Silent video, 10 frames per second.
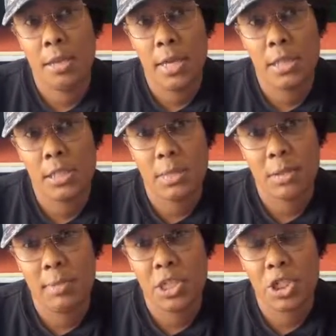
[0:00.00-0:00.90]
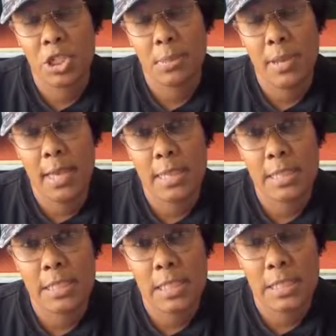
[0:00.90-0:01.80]
that sublimation supply
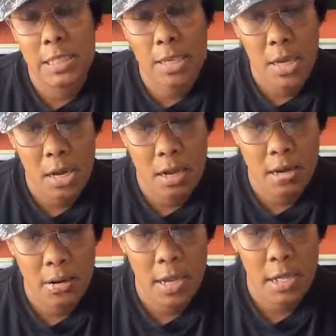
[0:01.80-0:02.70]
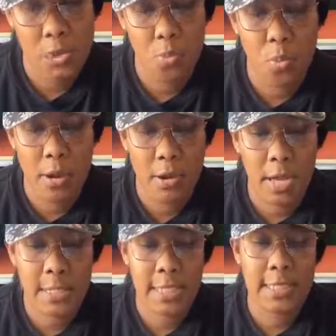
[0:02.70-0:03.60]
list is there, as well
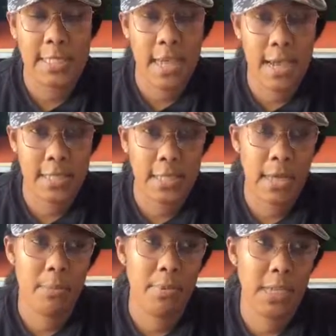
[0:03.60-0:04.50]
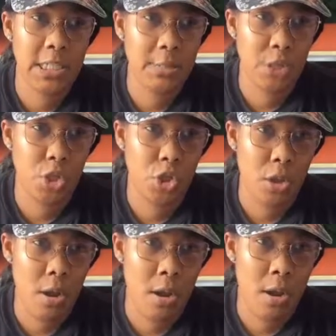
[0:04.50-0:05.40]
as a sizing and placement
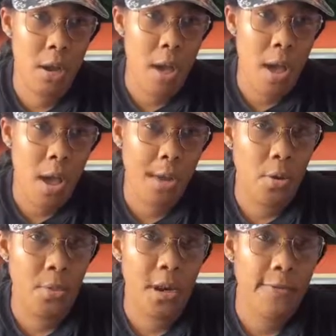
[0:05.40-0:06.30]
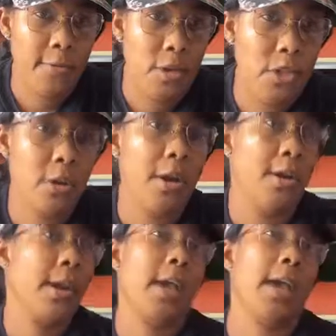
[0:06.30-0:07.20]
chart. I know when I first
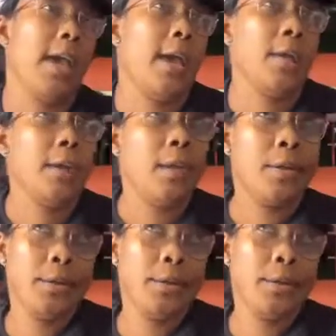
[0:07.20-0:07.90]
started, I had